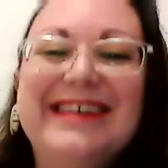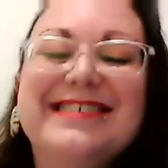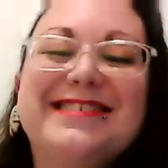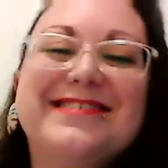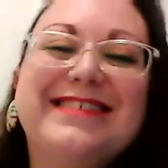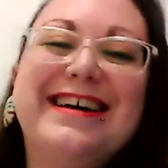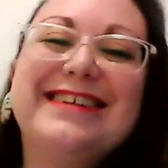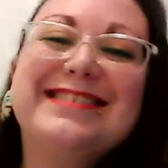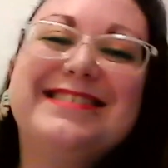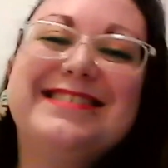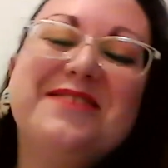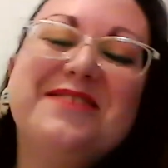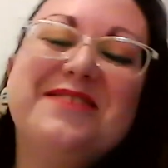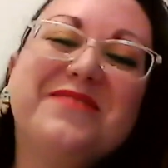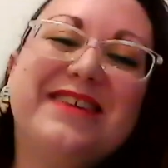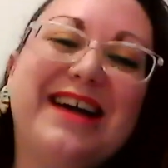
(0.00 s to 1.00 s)
So next
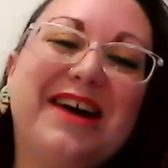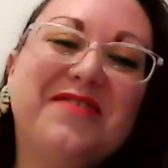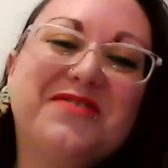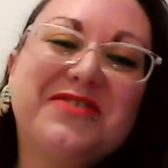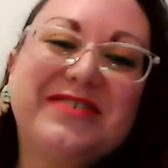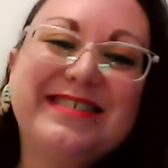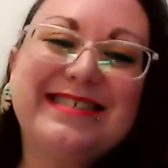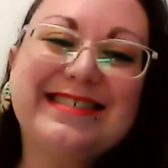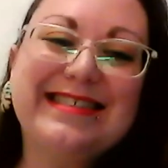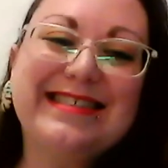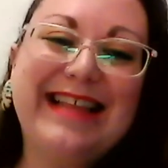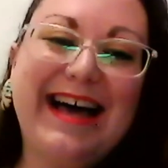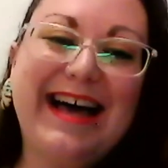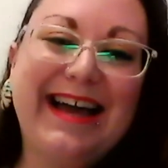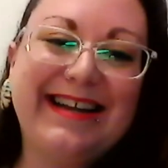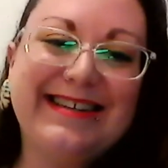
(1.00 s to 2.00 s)
up, we have Chris
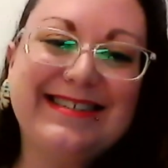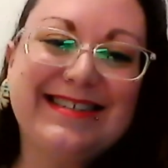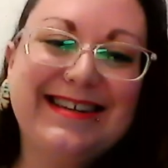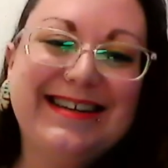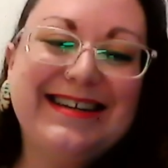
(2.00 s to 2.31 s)
Light.